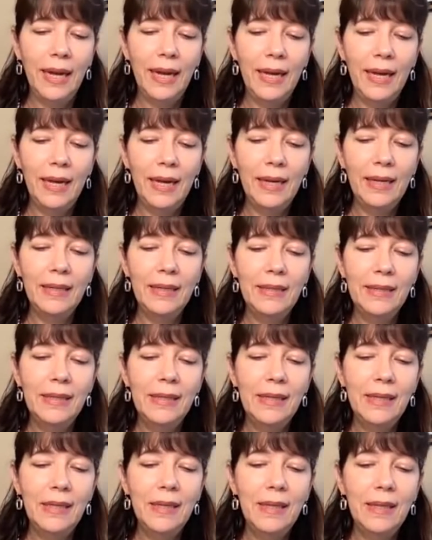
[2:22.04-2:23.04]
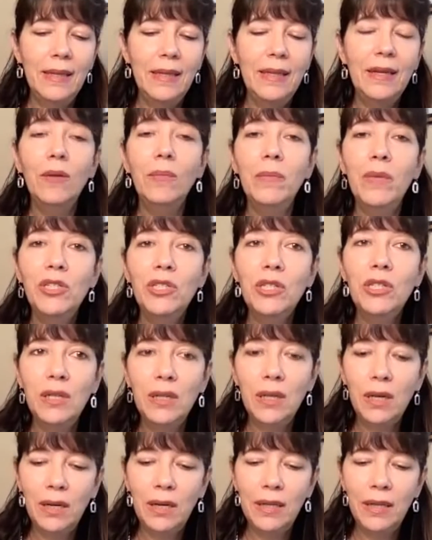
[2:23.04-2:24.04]
And their
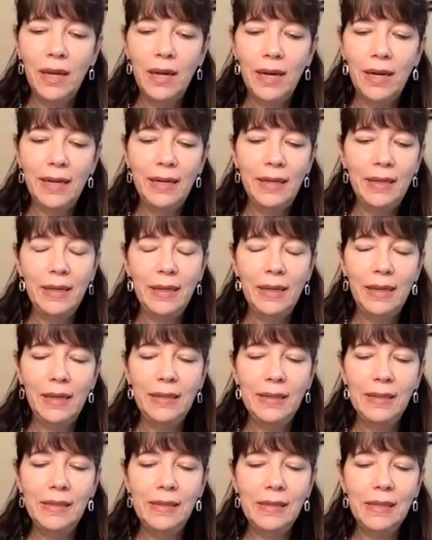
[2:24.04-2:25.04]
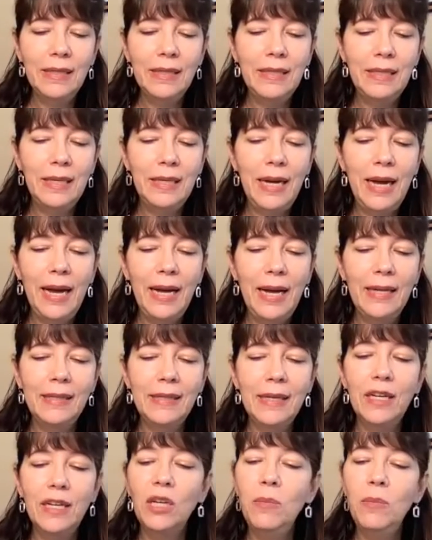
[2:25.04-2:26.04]
mission online is listed
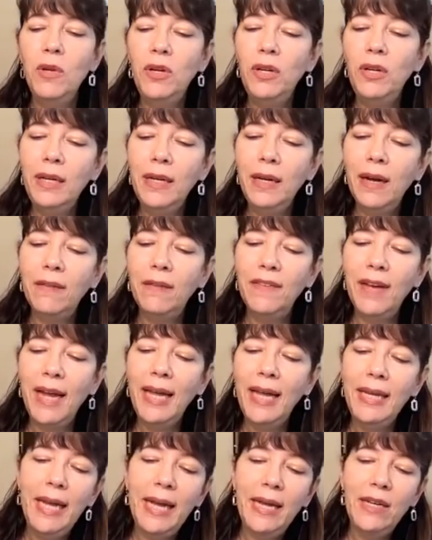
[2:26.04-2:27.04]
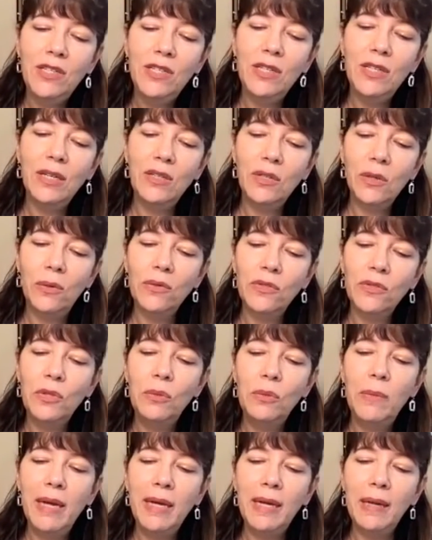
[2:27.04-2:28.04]
as a community of ADHD adults
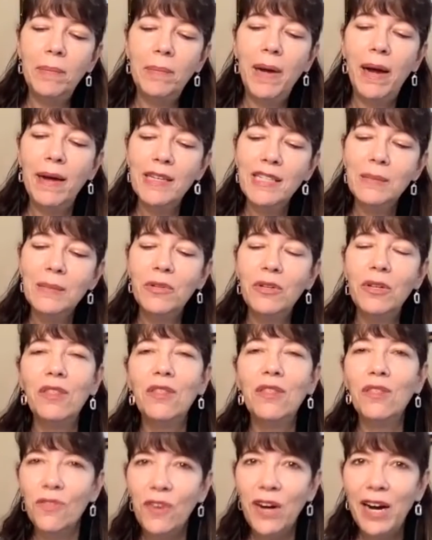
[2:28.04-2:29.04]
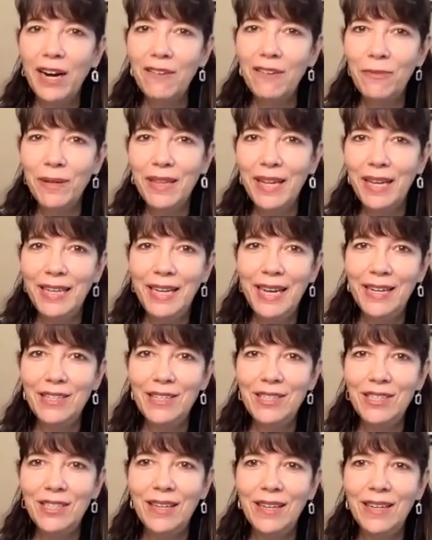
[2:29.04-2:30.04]
who make it possible to thrive with
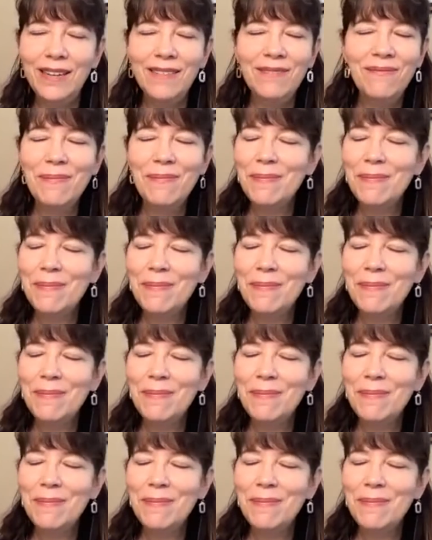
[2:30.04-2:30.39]
ADHD.